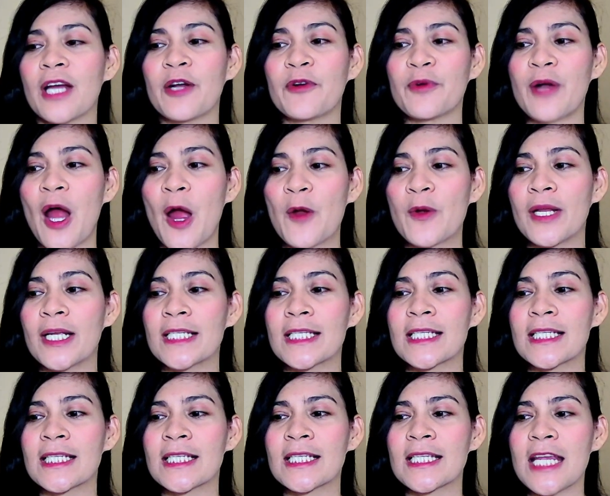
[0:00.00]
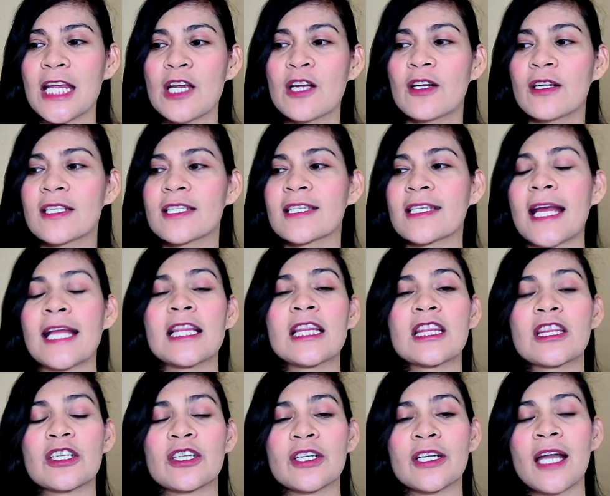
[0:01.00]
around a single
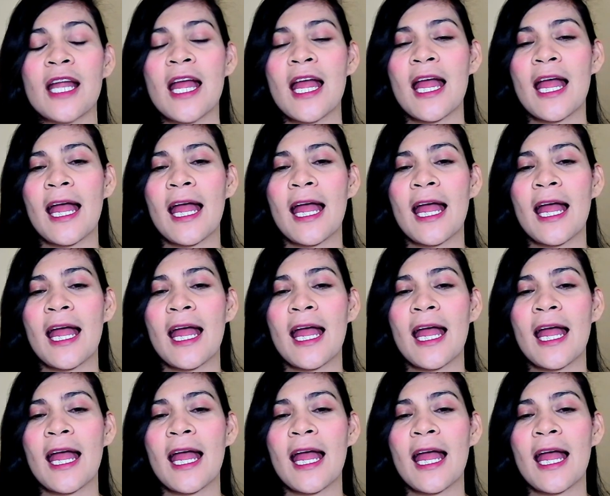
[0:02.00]
center